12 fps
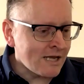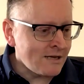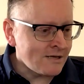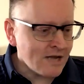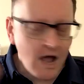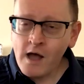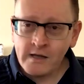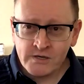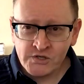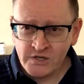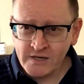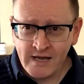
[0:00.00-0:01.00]
as
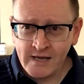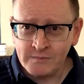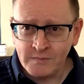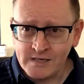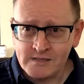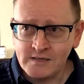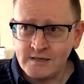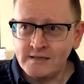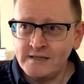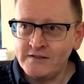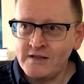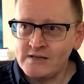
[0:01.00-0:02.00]
high as you can,
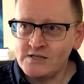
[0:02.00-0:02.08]
basically.